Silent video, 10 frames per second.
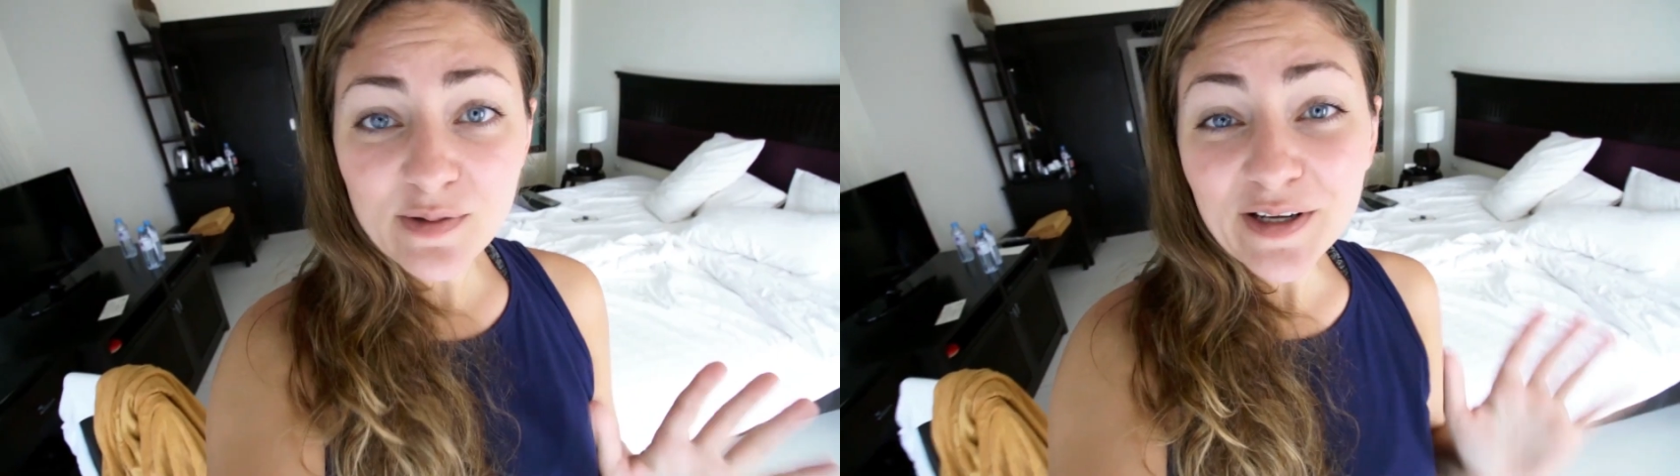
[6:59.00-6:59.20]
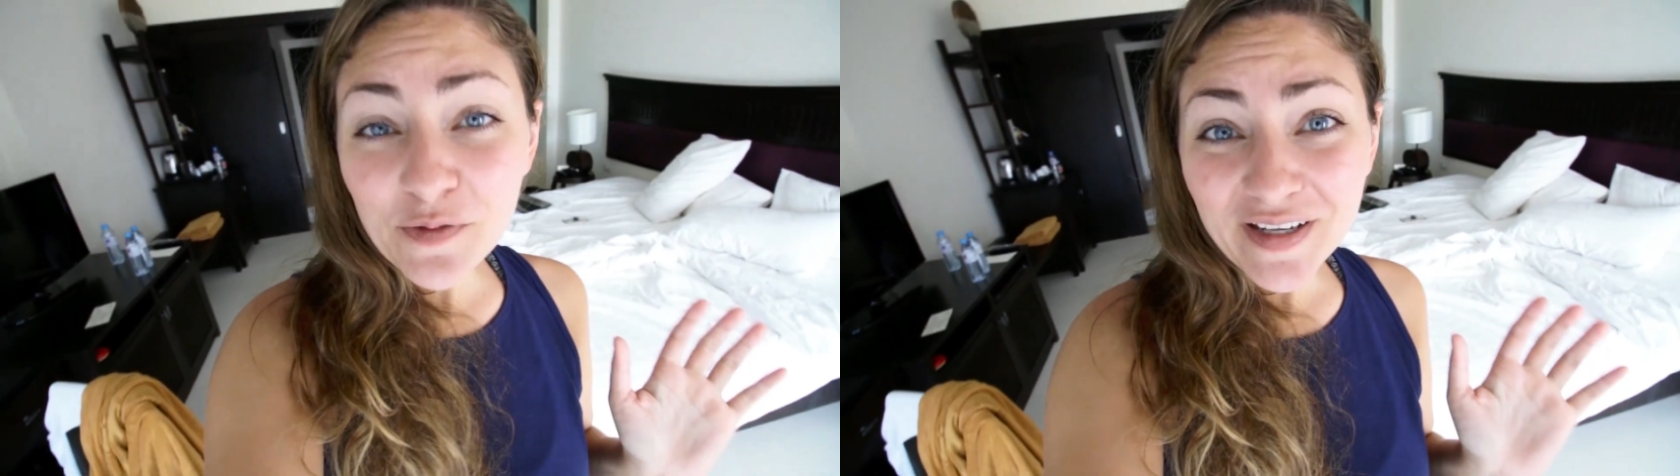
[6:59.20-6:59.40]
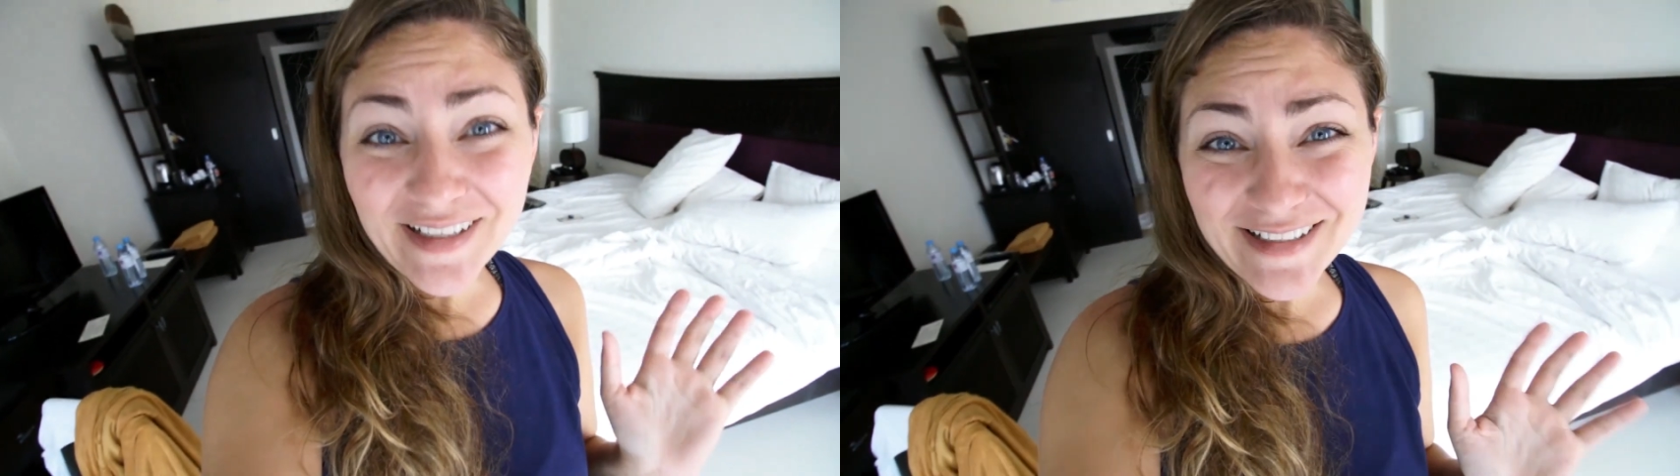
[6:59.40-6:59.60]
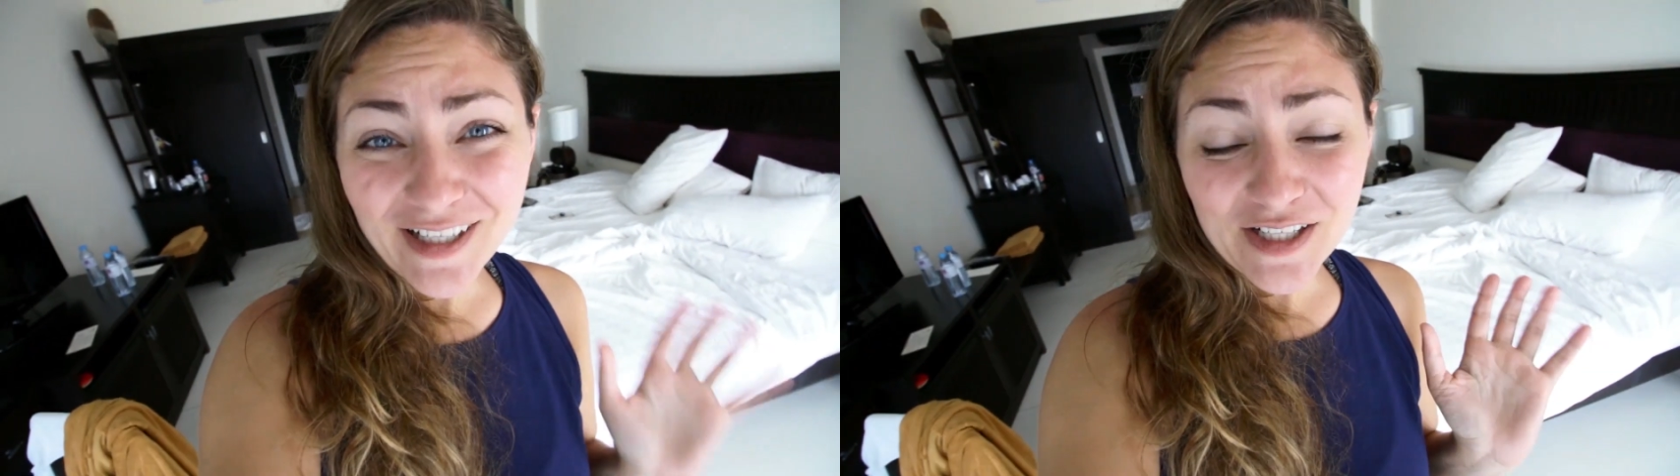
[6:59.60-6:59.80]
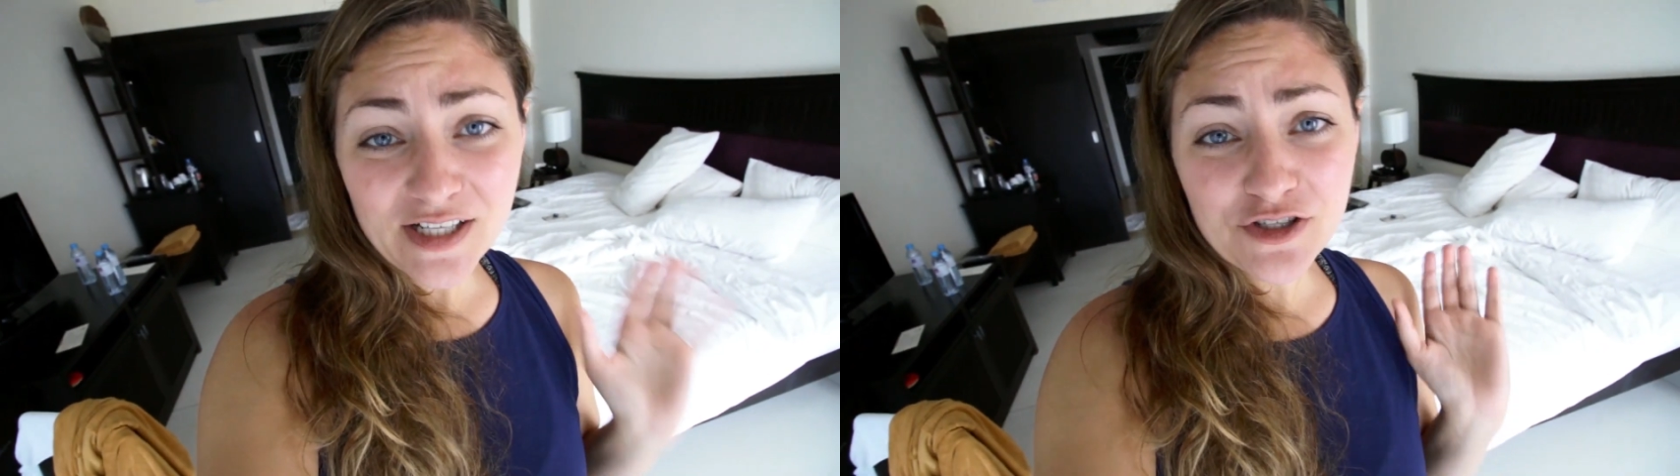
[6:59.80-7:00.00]
So I know that I did
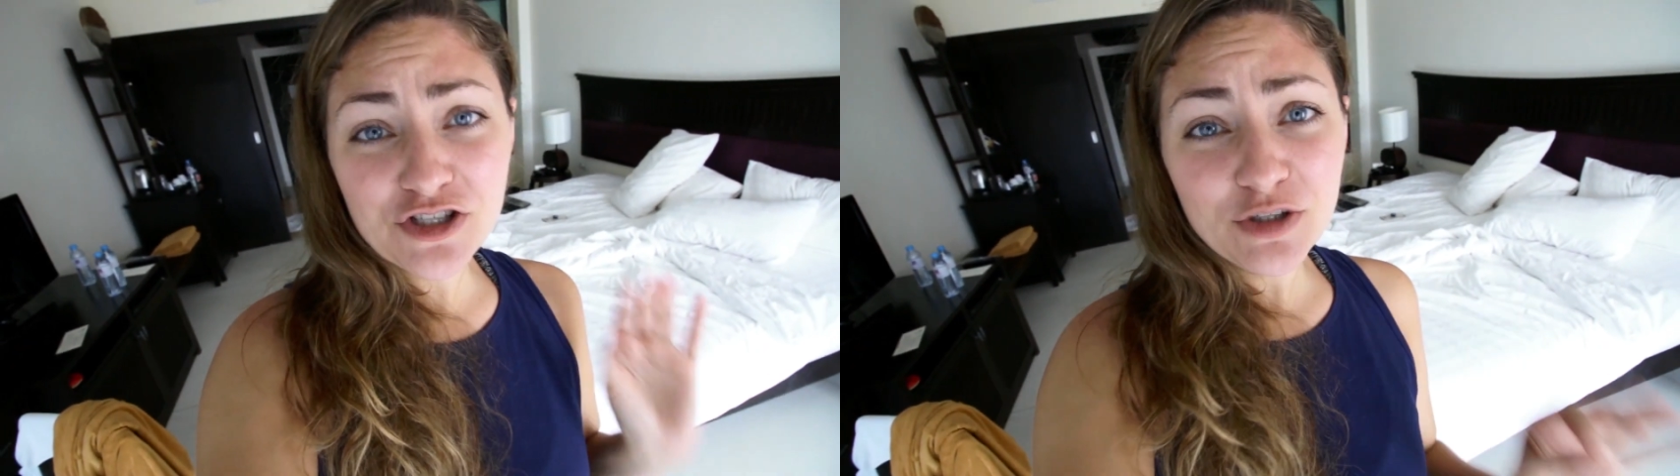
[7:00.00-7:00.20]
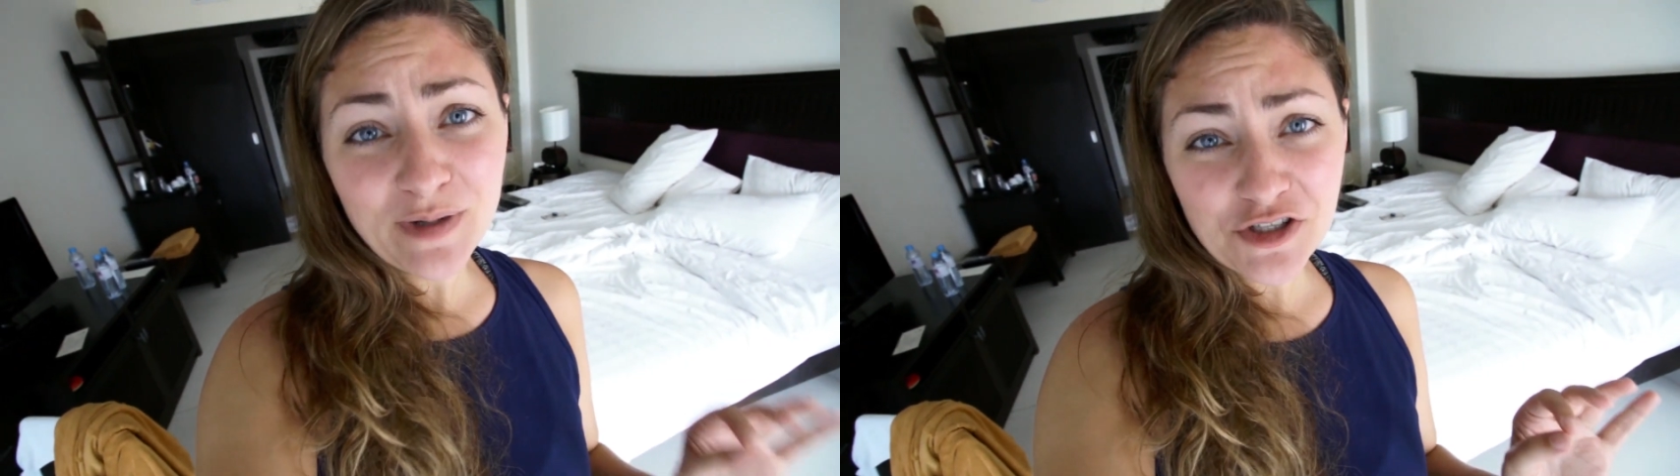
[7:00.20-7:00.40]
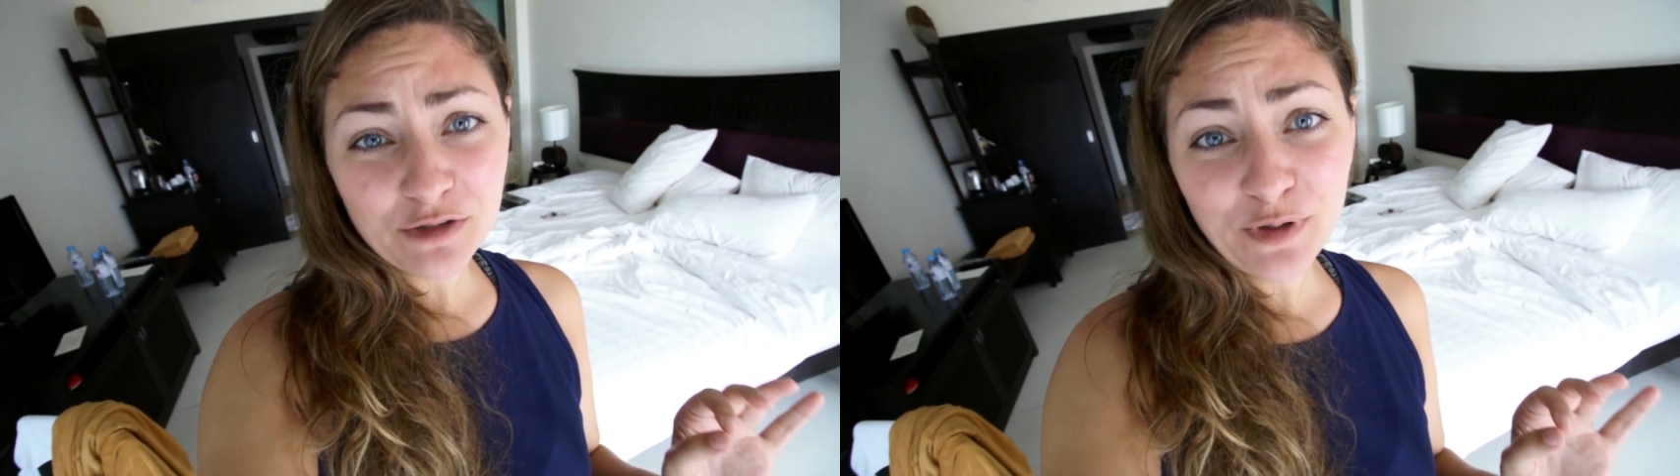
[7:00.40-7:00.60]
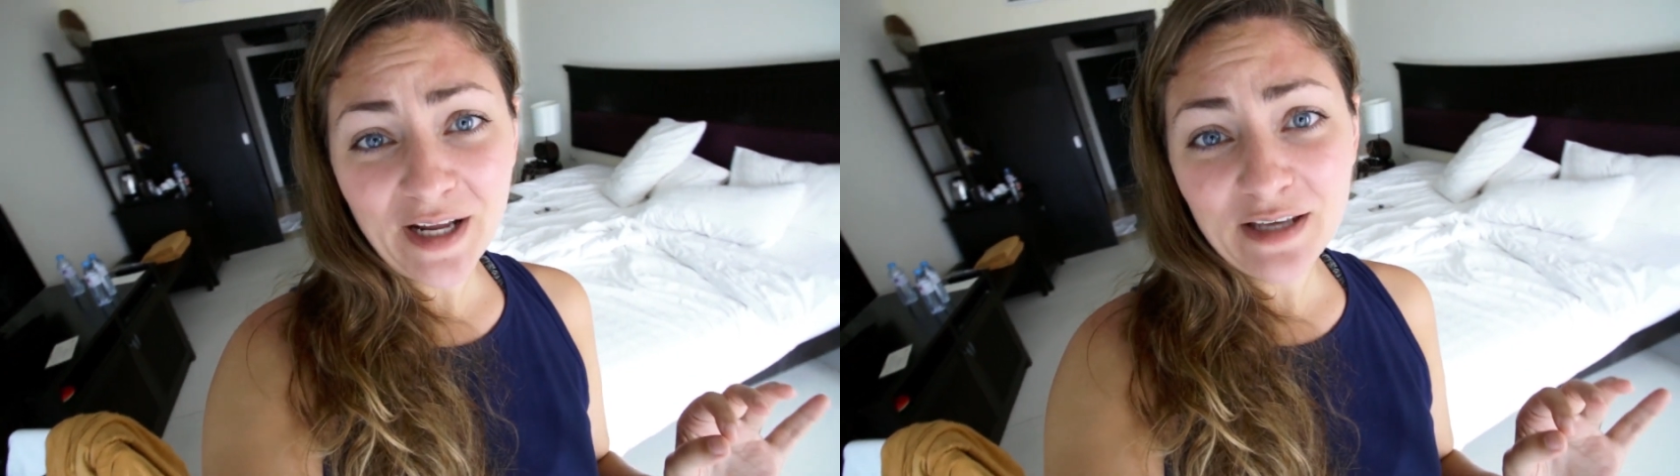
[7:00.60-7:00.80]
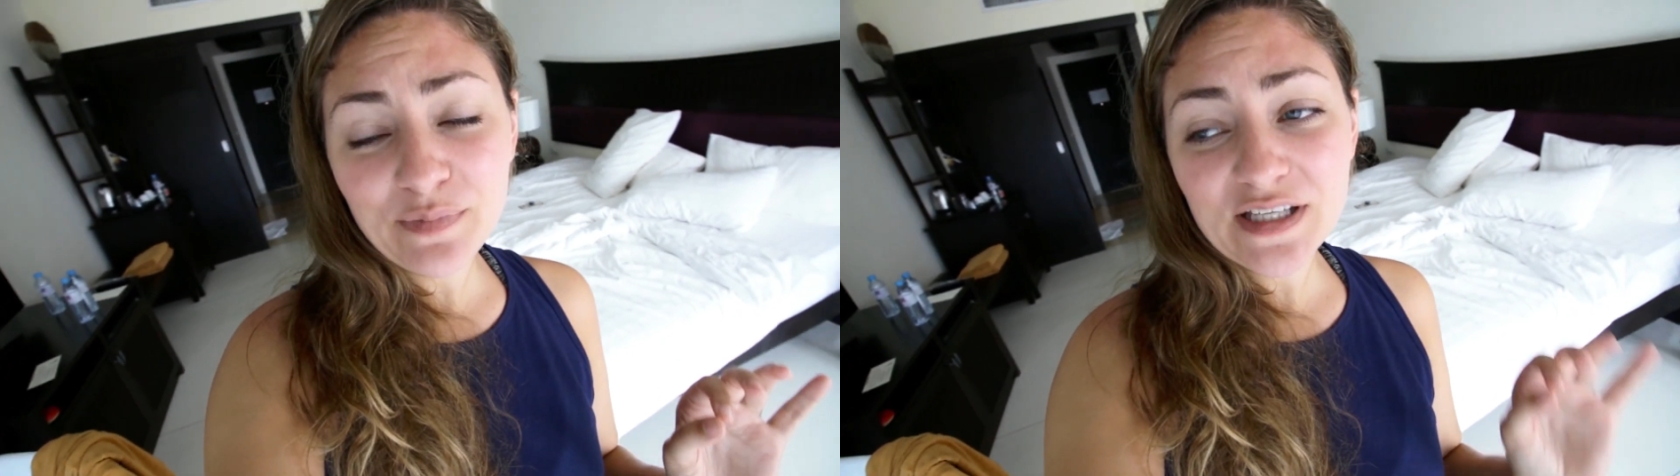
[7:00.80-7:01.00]
not touch too much on
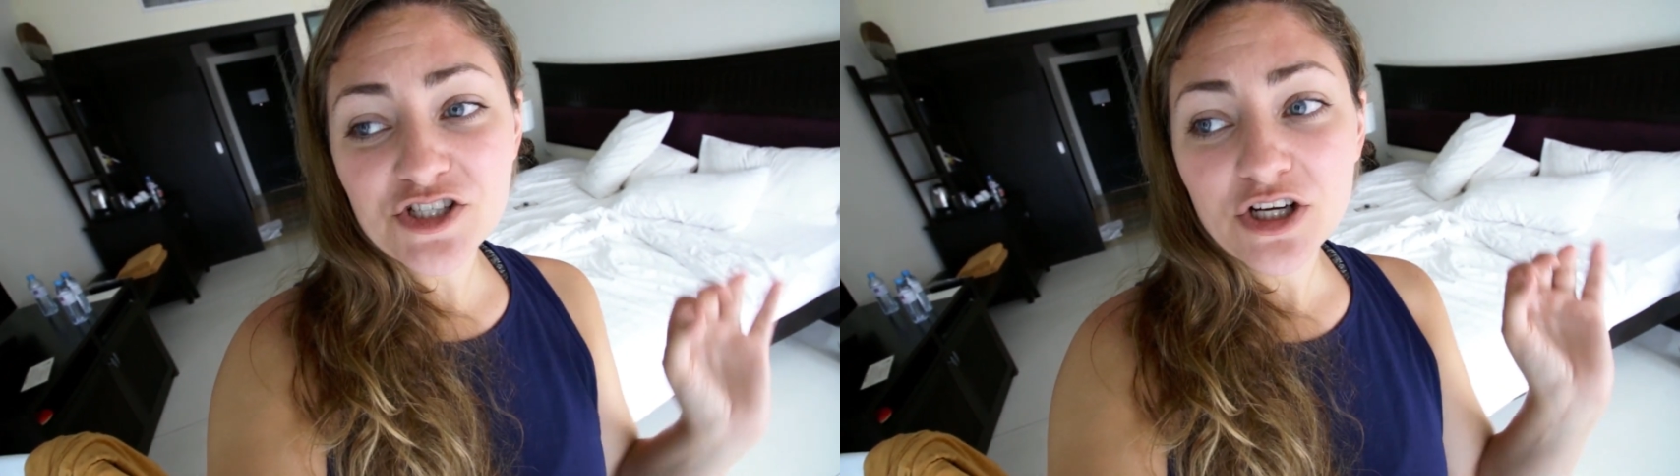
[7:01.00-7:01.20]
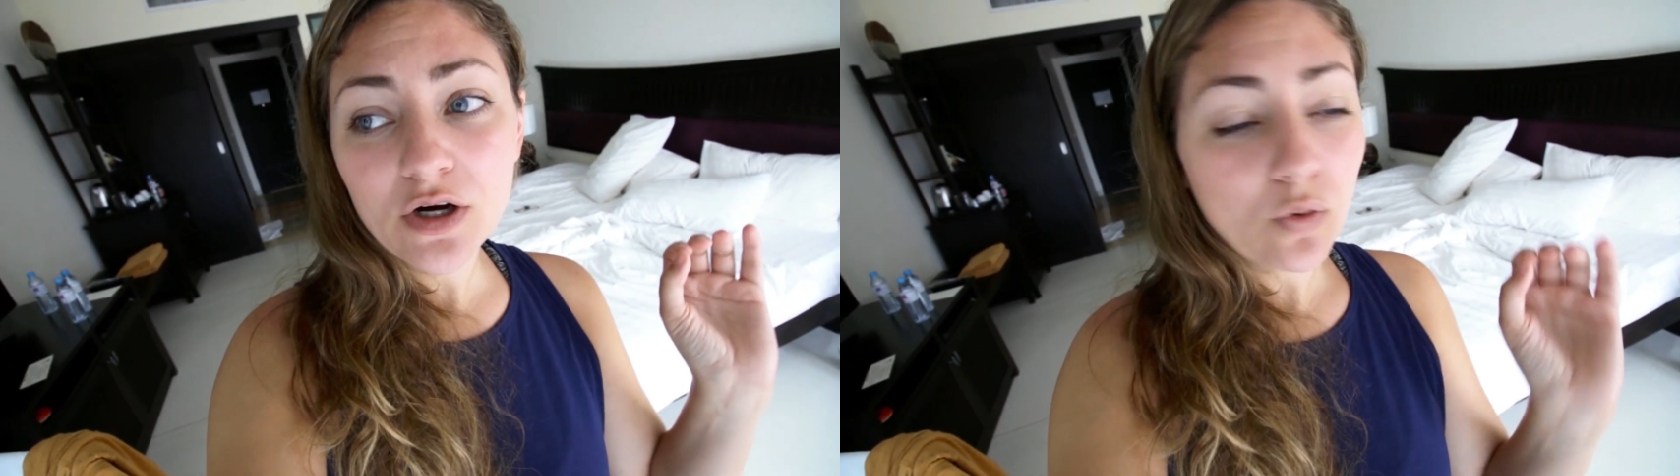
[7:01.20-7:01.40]
Penang Beach,